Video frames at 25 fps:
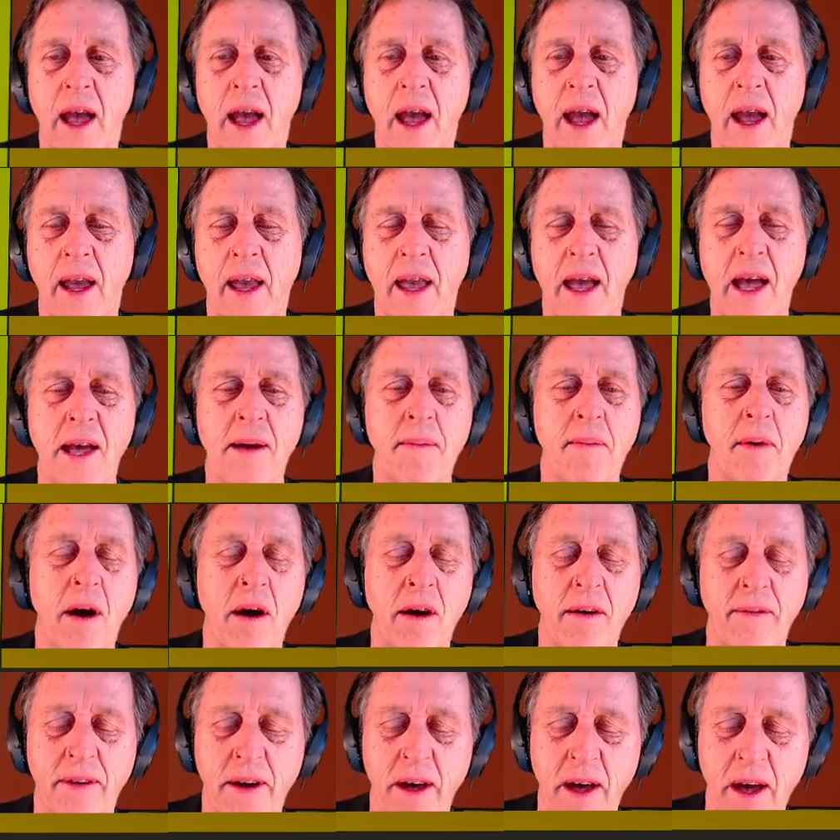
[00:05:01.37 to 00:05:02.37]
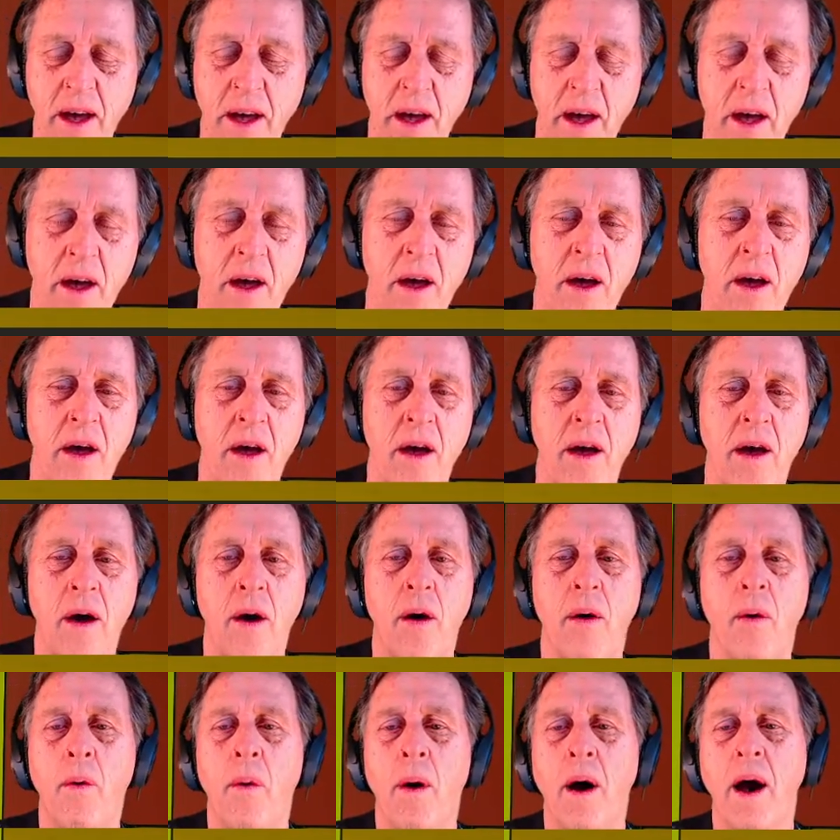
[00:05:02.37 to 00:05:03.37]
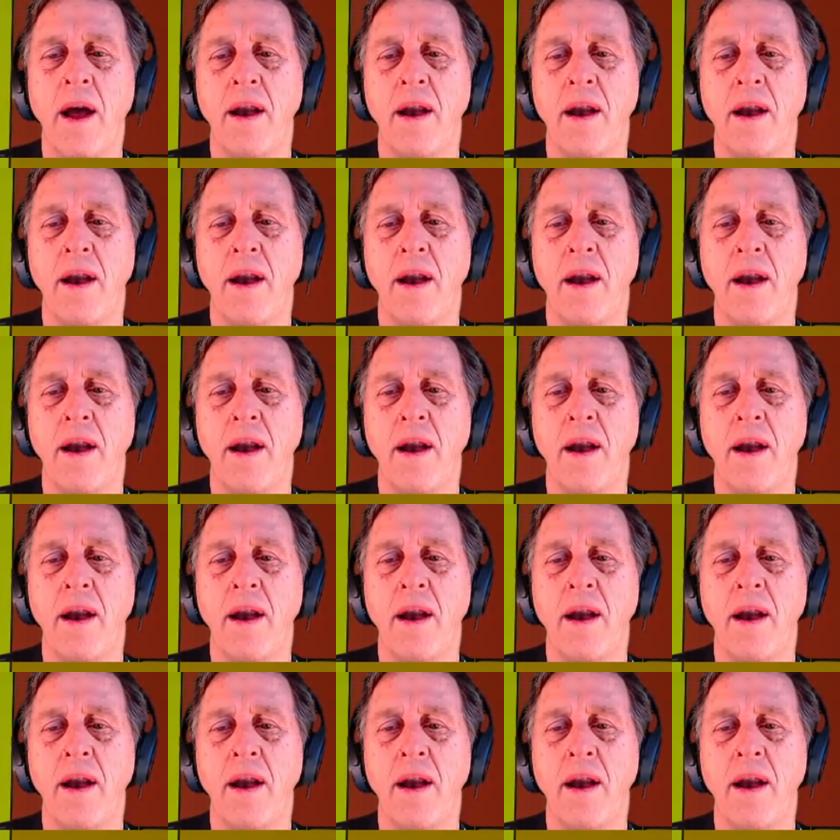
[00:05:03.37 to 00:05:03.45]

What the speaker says: game over, White